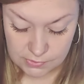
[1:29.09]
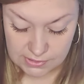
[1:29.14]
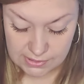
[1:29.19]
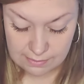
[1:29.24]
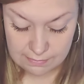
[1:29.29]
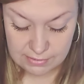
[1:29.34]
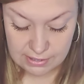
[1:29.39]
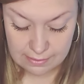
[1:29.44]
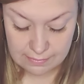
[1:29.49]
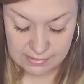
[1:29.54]

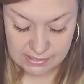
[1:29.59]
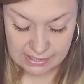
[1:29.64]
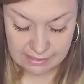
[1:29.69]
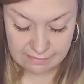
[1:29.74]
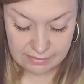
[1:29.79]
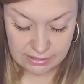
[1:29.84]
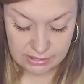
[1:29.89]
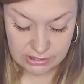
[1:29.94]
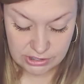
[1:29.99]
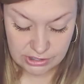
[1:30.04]
sometimes
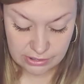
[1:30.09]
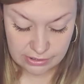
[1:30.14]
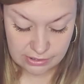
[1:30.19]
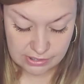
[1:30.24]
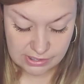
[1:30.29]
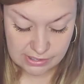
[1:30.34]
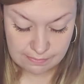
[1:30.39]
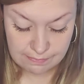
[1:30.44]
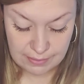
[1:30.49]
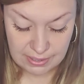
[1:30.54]
giving each other
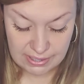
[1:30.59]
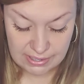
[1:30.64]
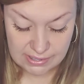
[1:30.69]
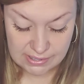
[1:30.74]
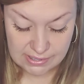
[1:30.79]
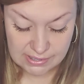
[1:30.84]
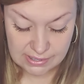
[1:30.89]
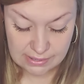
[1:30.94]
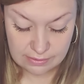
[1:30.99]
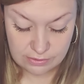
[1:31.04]

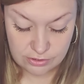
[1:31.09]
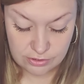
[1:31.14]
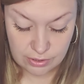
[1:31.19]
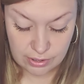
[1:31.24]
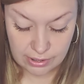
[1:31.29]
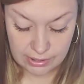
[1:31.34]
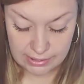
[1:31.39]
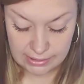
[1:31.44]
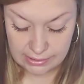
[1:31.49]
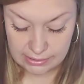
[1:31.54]
space can
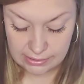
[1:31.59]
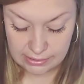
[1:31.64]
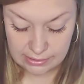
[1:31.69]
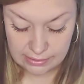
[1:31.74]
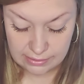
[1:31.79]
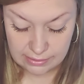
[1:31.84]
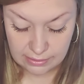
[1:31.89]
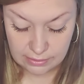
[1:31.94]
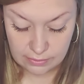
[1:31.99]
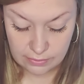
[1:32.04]
draw in
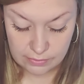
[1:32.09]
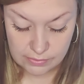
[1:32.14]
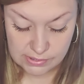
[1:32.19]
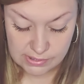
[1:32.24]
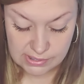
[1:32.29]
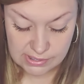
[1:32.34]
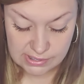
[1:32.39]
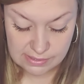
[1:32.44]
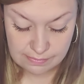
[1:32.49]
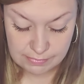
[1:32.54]
the
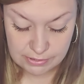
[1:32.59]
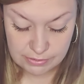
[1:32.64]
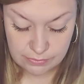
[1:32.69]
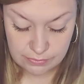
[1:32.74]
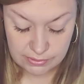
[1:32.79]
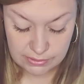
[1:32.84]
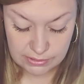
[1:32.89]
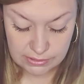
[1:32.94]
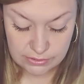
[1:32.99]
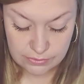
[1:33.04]
closeness
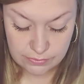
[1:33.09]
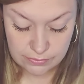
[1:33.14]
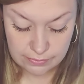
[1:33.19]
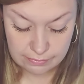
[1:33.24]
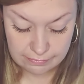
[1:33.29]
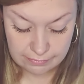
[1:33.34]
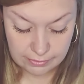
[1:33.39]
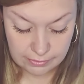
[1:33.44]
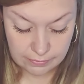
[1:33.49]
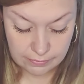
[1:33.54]
between the two
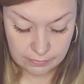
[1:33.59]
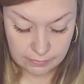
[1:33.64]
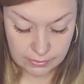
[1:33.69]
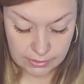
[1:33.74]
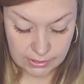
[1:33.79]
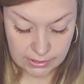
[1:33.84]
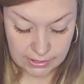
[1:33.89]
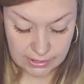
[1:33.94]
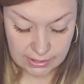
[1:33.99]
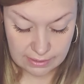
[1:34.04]
of you,
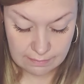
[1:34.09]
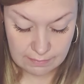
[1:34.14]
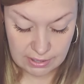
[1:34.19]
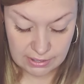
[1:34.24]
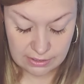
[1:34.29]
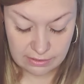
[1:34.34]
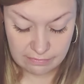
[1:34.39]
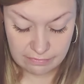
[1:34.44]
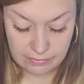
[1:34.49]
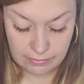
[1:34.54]
can
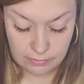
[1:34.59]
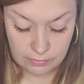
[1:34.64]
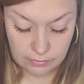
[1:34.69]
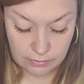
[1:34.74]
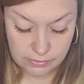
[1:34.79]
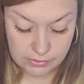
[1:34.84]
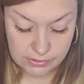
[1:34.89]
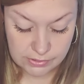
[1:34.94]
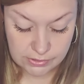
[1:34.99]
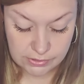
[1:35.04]
make you feel
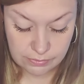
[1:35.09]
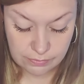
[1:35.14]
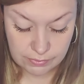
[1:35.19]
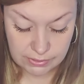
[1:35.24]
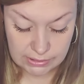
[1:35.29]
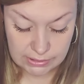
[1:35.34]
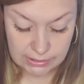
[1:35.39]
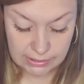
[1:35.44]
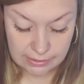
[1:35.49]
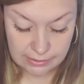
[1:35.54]
closer to
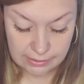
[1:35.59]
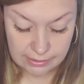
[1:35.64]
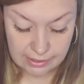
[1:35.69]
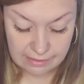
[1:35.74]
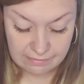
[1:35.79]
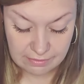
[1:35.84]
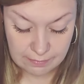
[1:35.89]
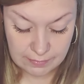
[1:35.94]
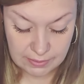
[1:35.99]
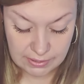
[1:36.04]
one another.
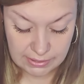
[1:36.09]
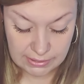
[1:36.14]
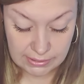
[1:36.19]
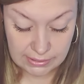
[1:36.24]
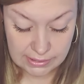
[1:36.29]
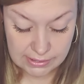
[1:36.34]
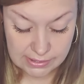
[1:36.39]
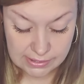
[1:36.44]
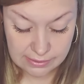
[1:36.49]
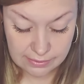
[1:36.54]
Everybody
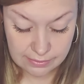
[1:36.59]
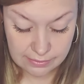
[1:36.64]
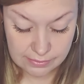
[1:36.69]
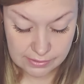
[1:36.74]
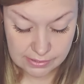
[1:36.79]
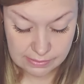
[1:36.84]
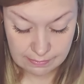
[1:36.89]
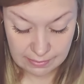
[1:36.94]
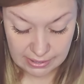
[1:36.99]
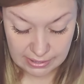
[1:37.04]
needs their own
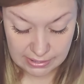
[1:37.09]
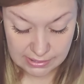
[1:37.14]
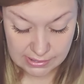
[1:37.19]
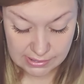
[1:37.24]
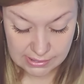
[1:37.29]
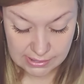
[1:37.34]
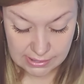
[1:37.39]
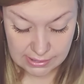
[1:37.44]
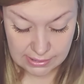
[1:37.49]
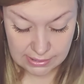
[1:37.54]

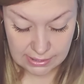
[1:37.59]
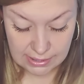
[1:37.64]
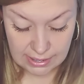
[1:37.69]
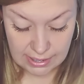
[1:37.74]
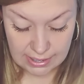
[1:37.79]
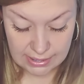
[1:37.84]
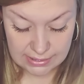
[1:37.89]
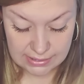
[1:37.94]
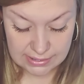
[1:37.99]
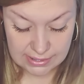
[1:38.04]
space
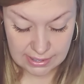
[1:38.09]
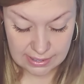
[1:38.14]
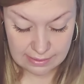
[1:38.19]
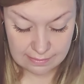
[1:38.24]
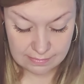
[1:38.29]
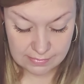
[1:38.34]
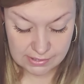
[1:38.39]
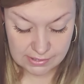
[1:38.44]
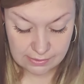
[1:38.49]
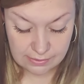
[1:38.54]
at
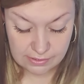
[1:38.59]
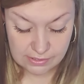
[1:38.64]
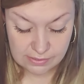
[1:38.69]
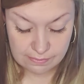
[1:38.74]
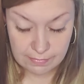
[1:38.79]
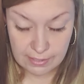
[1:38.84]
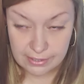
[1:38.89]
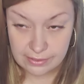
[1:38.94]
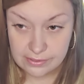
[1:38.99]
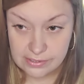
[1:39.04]
times. You
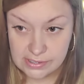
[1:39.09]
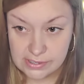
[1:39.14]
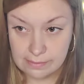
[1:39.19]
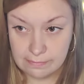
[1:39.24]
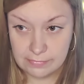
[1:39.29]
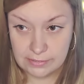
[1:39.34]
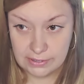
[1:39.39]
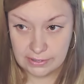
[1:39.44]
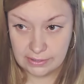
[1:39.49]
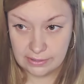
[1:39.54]
smother
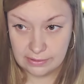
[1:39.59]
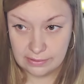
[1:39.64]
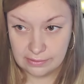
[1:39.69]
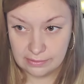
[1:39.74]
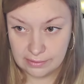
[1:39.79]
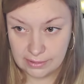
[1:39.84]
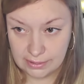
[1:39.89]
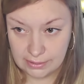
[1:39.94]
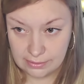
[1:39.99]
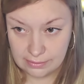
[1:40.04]
something,
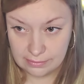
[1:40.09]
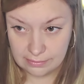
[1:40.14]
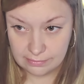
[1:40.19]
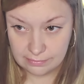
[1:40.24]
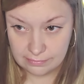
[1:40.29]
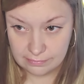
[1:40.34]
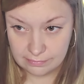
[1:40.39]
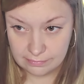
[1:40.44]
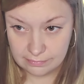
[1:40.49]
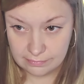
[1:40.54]

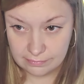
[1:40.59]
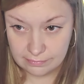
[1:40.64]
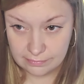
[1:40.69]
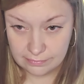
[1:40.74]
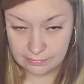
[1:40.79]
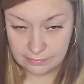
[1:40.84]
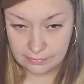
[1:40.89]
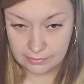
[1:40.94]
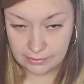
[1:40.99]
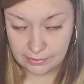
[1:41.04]
then,
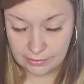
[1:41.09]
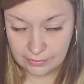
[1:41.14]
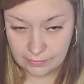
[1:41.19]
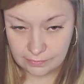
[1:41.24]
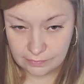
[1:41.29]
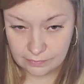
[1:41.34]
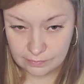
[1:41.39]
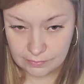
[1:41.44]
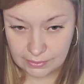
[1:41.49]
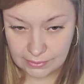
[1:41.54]
you
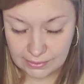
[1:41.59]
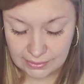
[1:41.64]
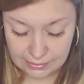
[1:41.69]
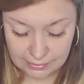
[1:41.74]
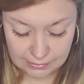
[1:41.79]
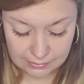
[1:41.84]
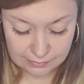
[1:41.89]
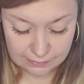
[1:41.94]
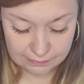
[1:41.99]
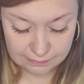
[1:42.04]
know,
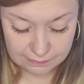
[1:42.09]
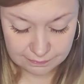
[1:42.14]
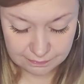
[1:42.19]
uh,